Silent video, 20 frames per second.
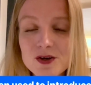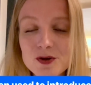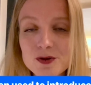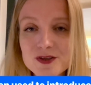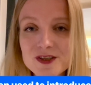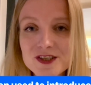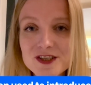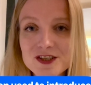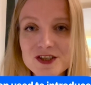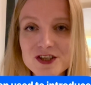
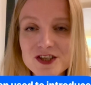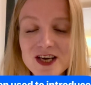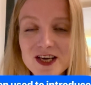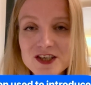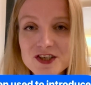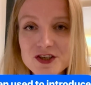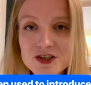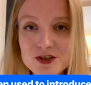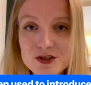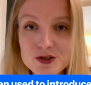
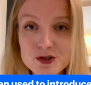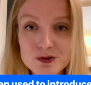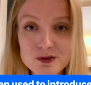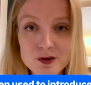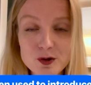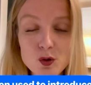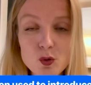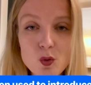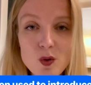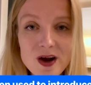suggestions, or
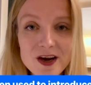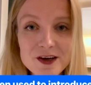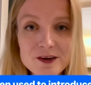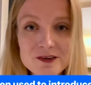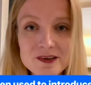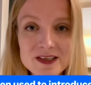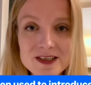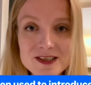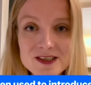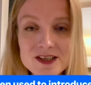
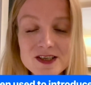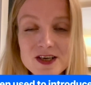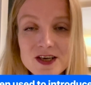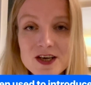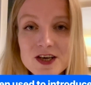inquiries